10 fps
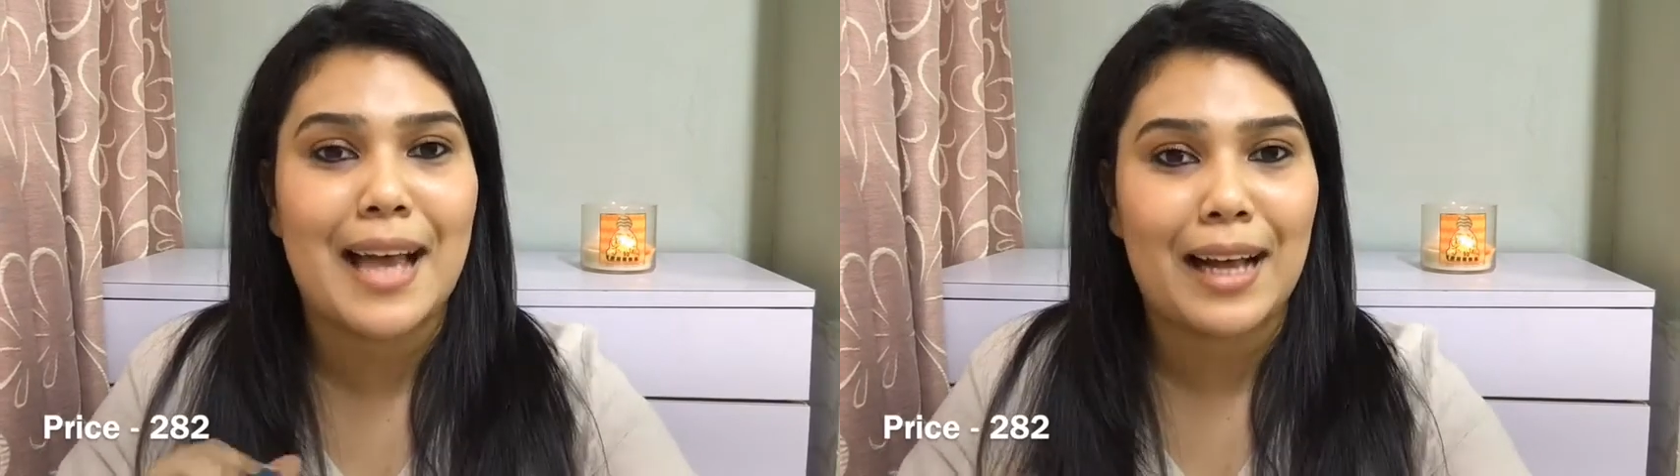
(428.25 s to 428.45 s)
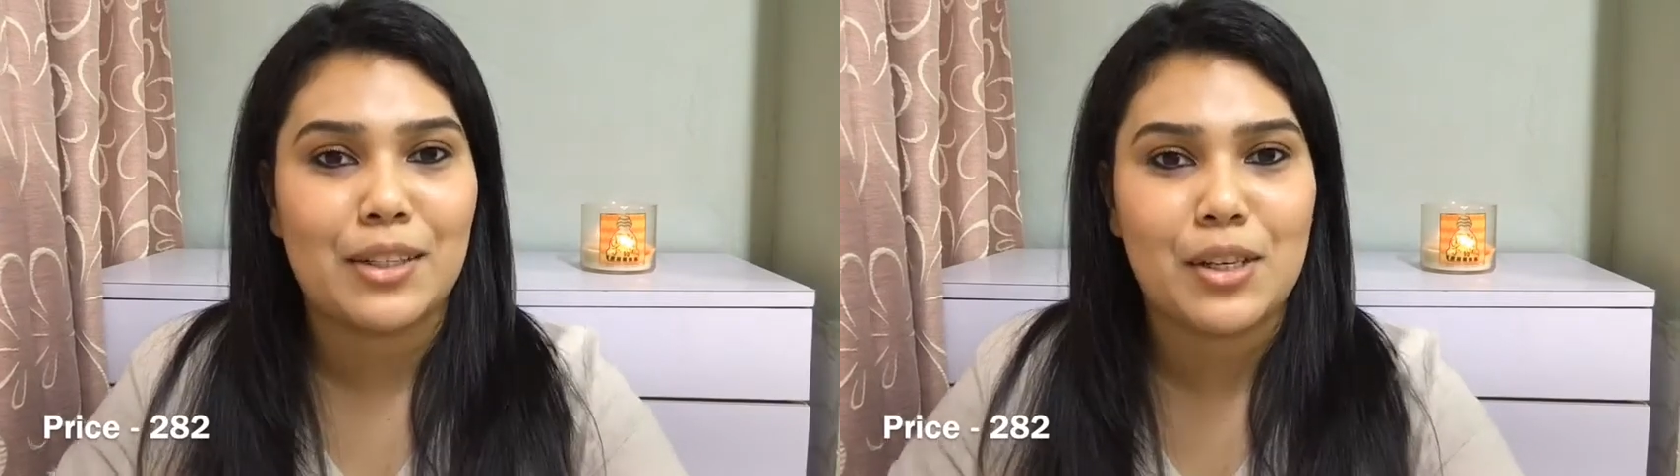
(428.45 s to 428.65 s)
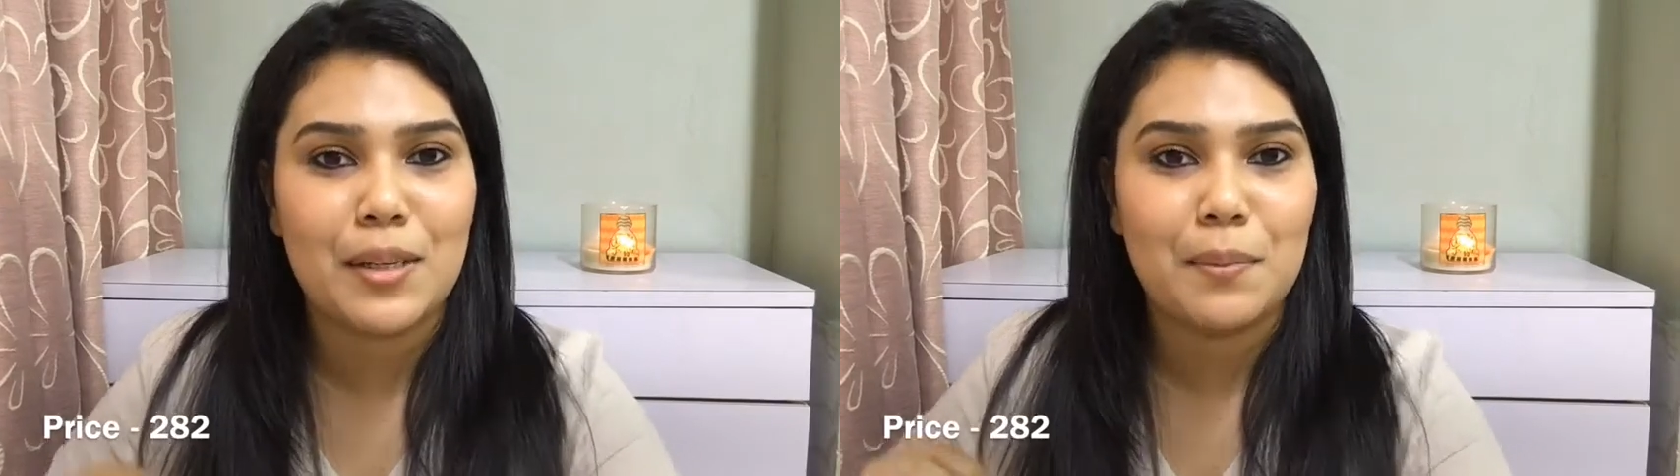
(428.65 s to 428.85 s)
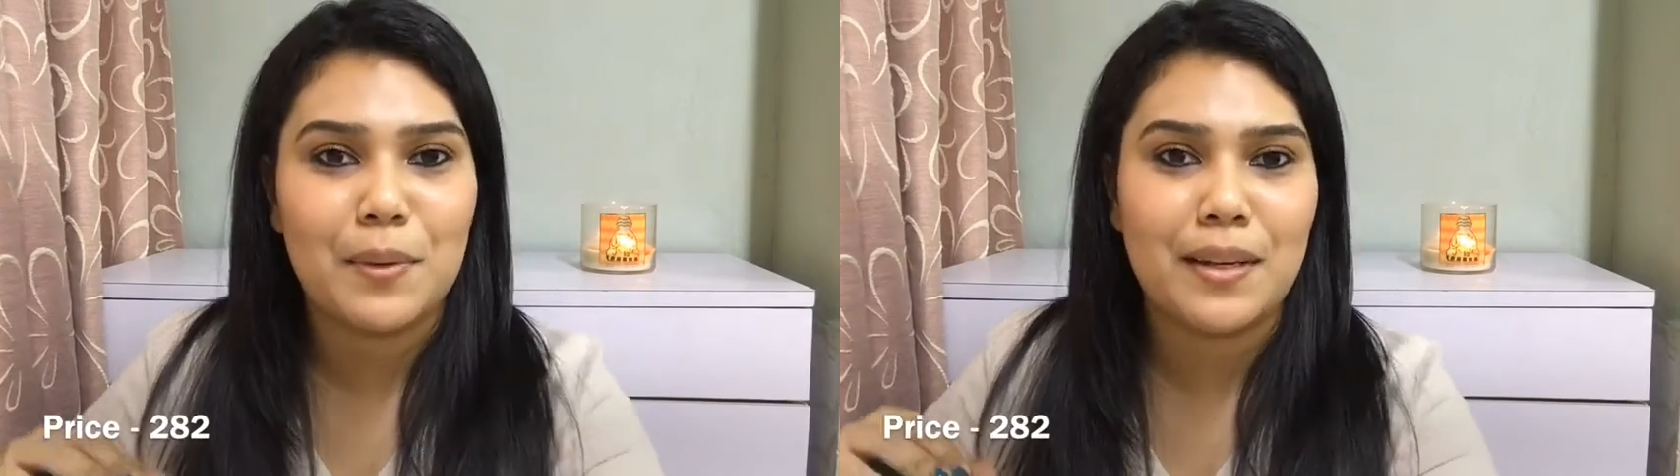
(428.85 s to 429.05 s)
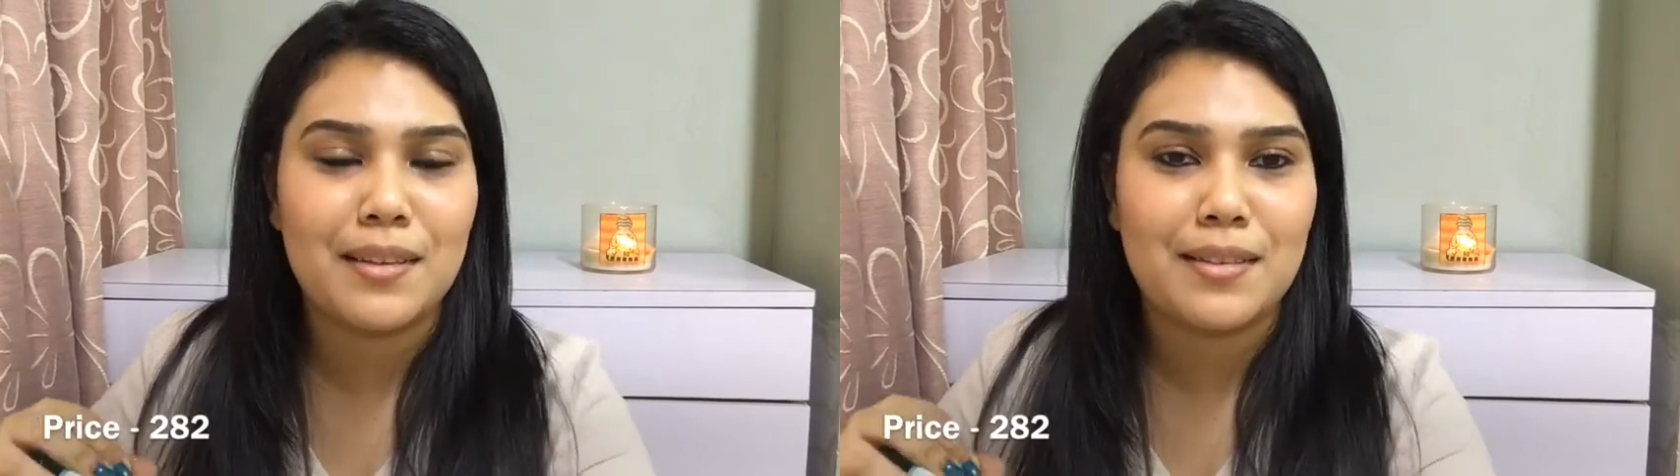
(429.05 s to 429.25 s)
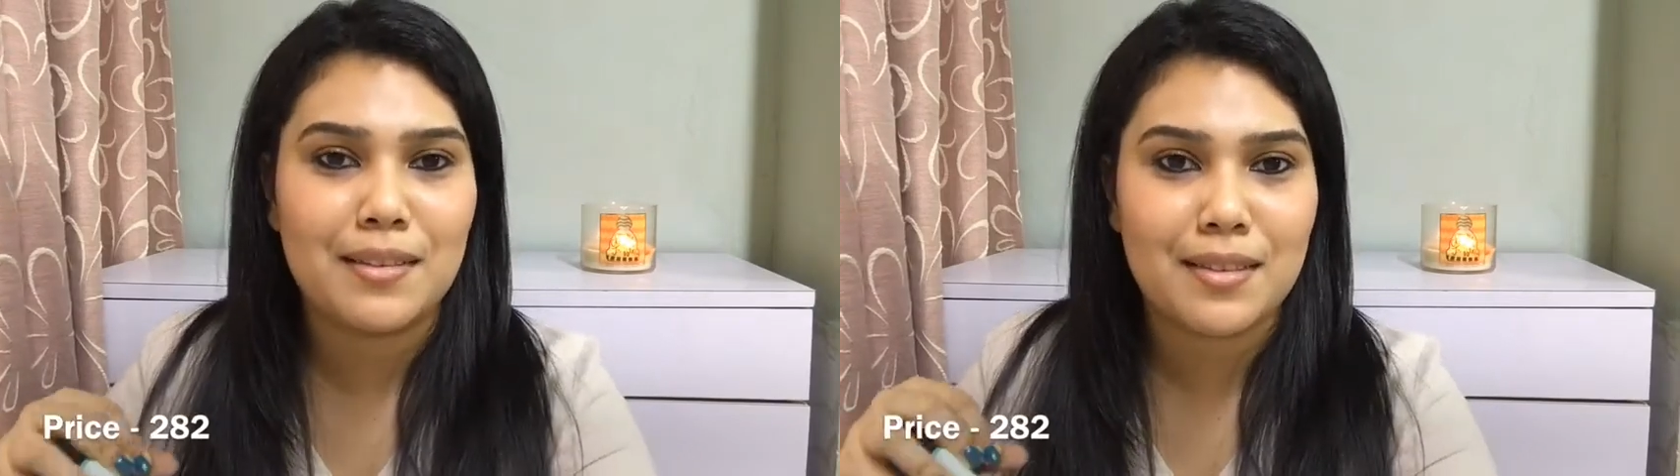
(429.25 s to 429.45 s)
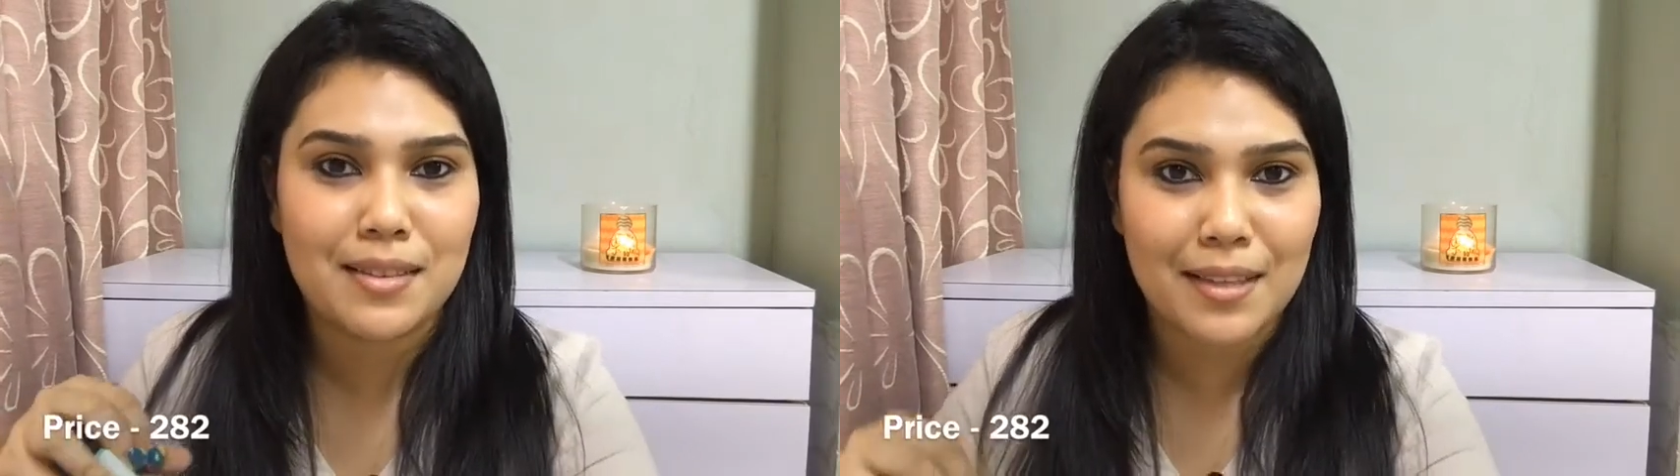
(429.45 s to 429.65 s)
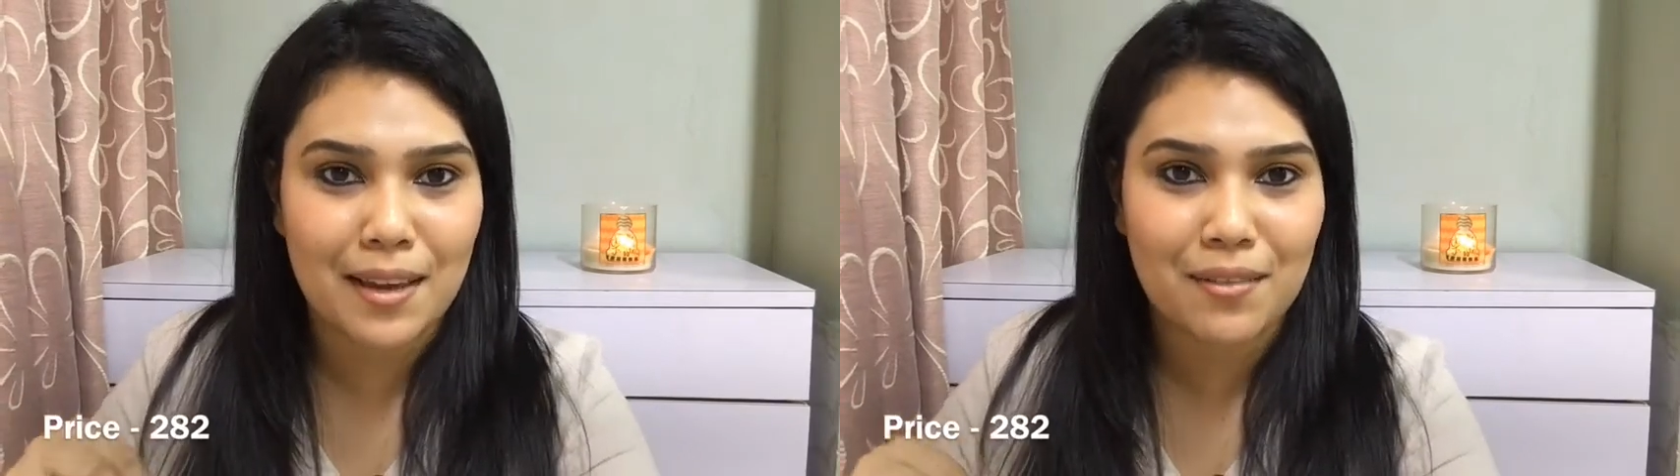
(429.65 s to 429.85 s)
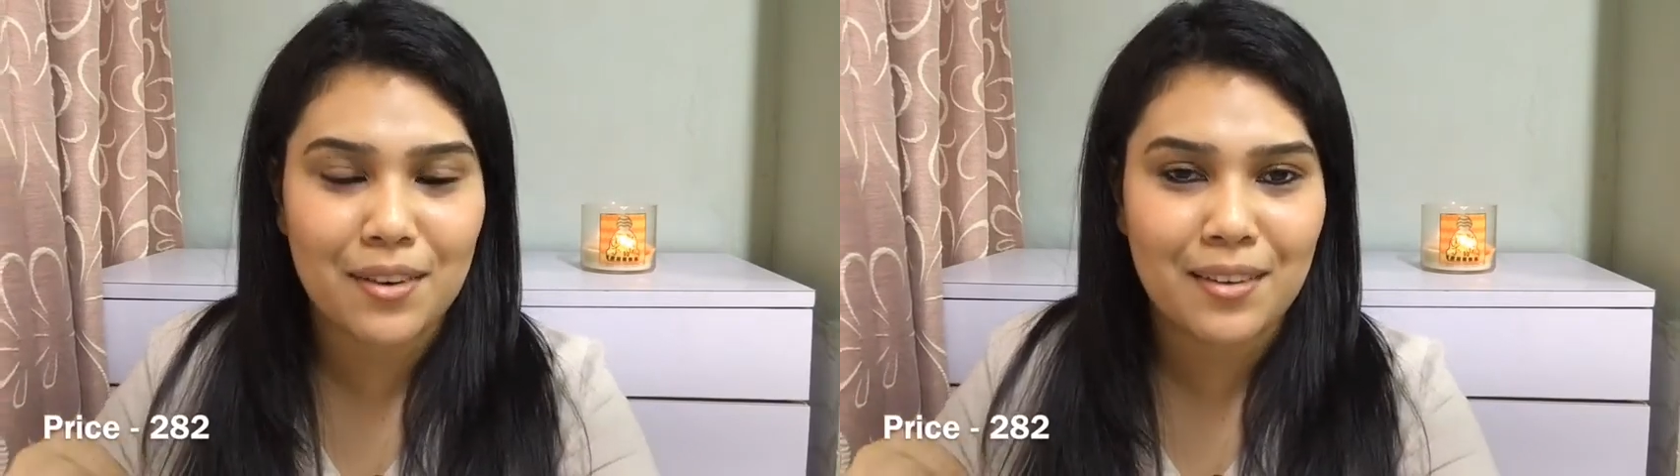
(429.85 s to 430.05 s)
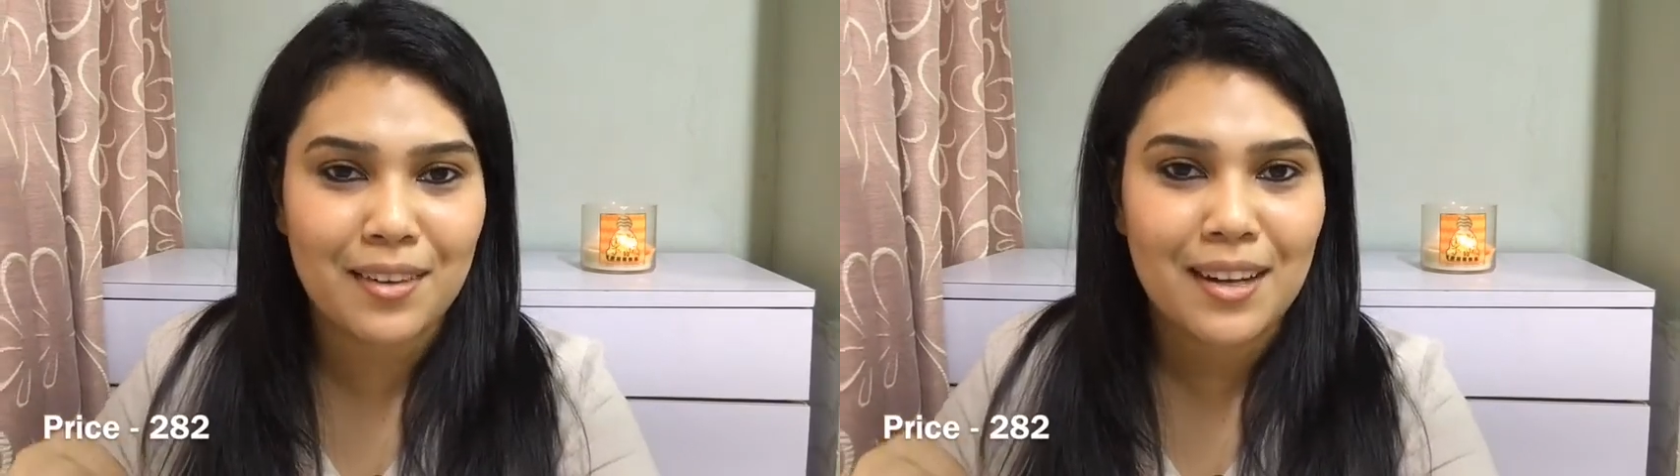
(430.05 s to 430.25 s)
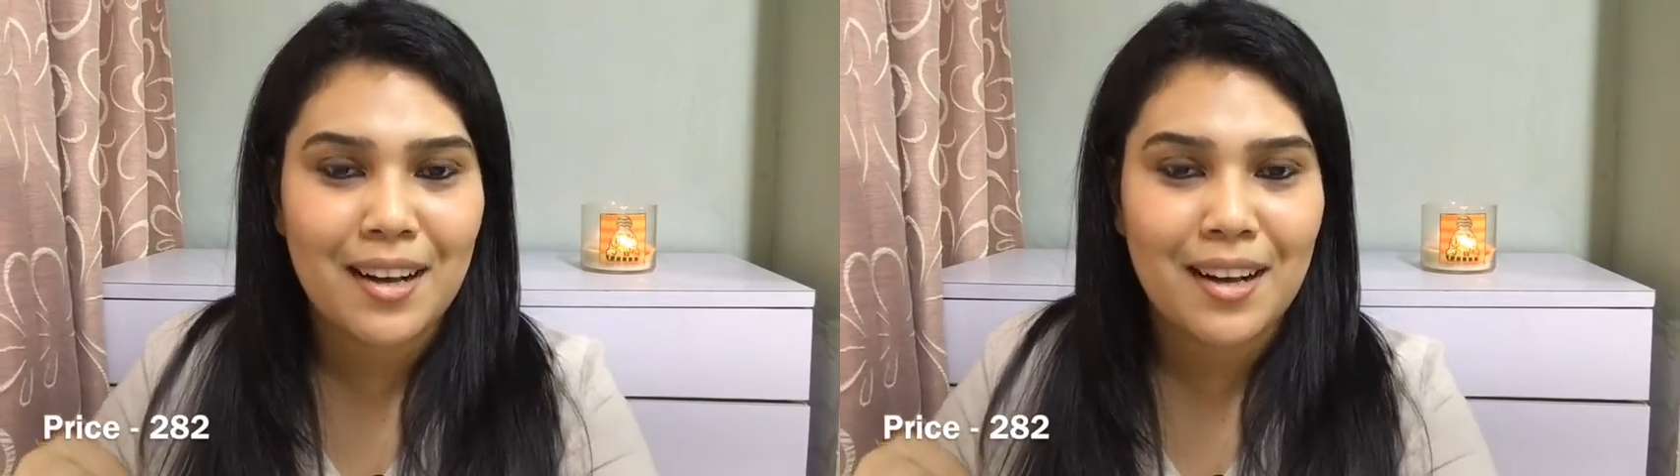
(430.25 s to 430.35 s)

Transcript: actually been a savior.